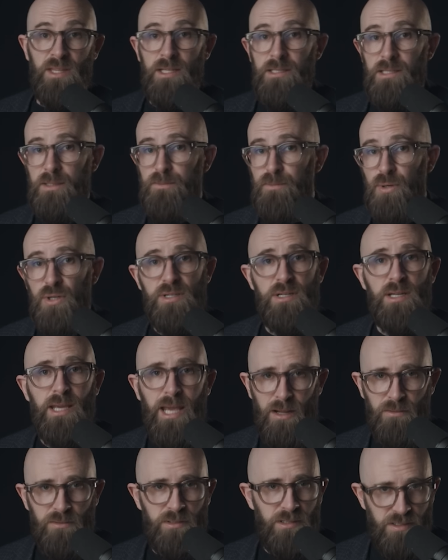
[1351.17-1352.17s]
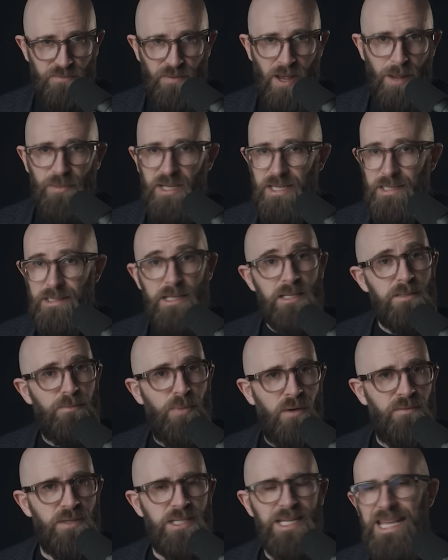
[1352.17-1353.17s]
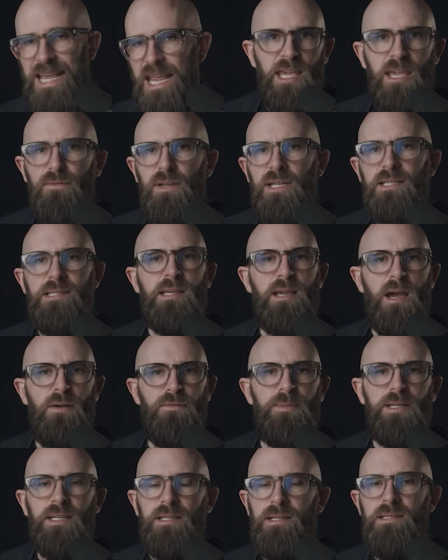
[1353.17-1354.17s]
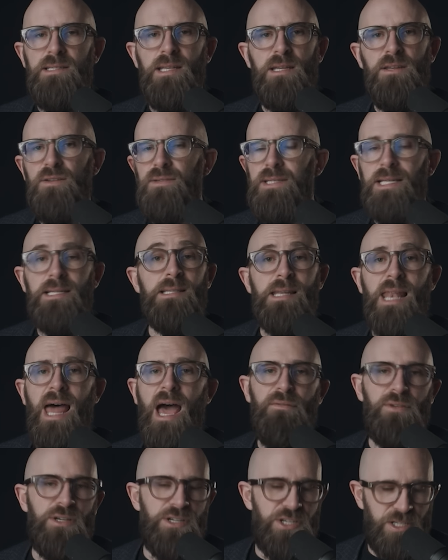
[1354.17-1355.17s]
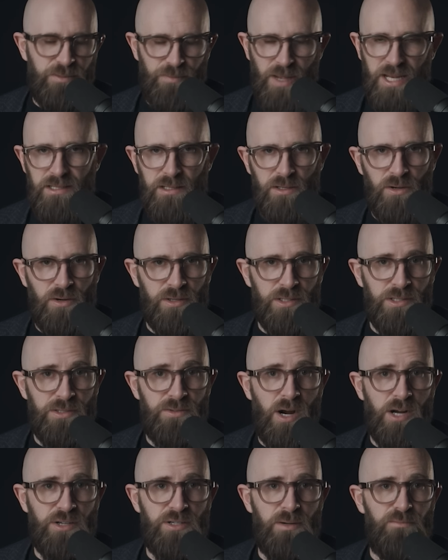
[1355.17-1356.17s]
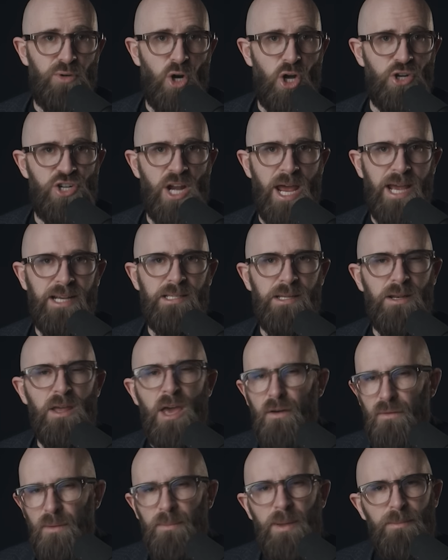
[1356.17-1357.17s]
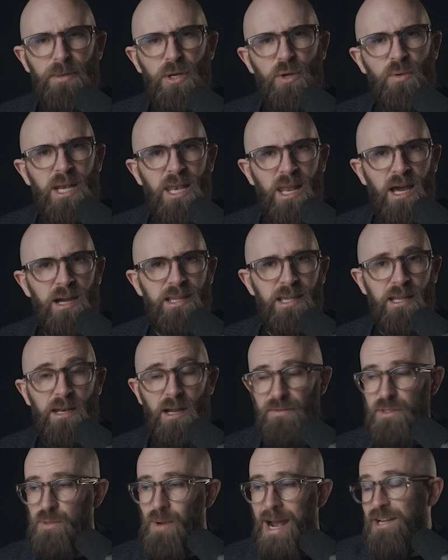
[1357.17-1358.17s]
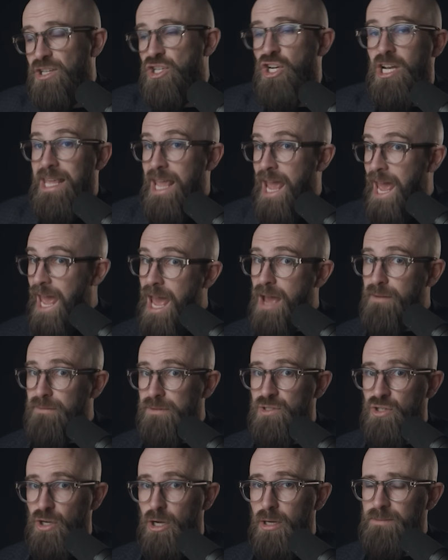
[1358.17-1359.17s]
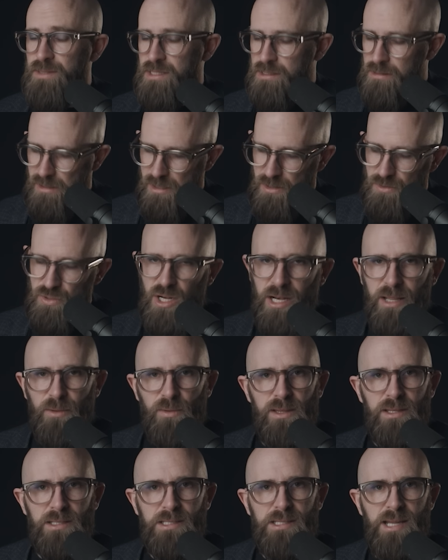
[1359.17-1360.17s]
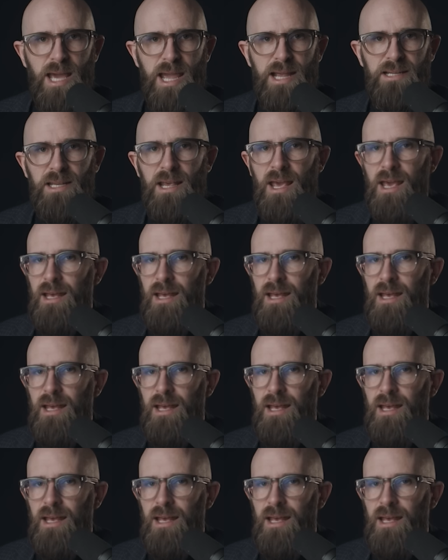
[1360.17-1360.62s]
This has pushed countless families into poverty, even as the government continues its lavish spending on construction projects, and for people who are lucky enough to actually have jobs, usually with the state,